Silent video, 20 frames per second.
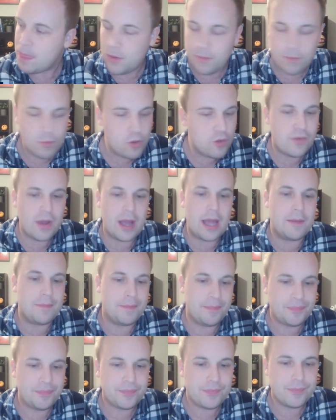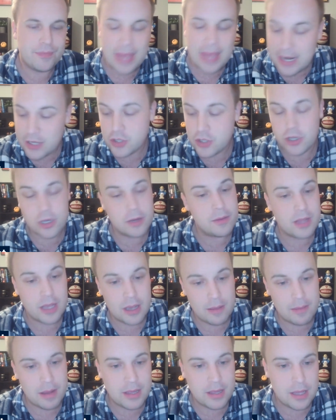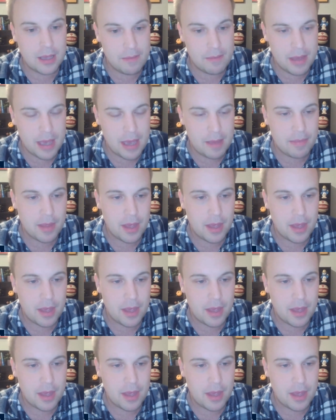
Move on. That is a good thing about the N B A.